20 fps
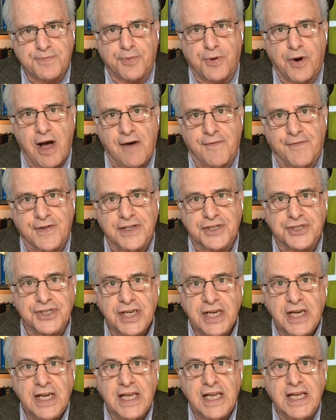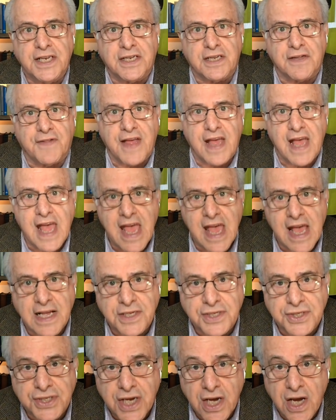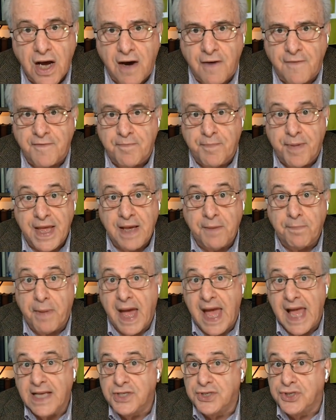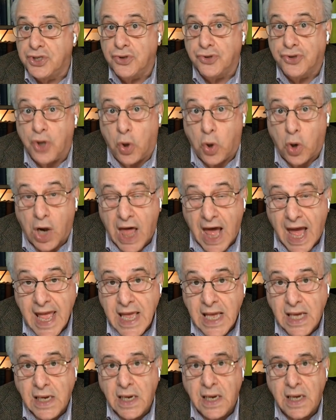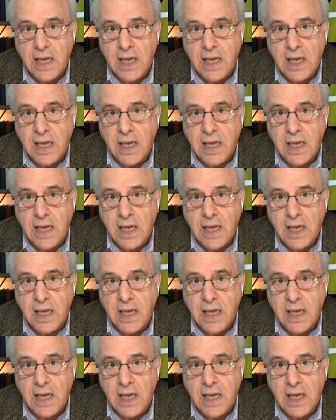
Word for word: profits into the hands of big banks you don't like,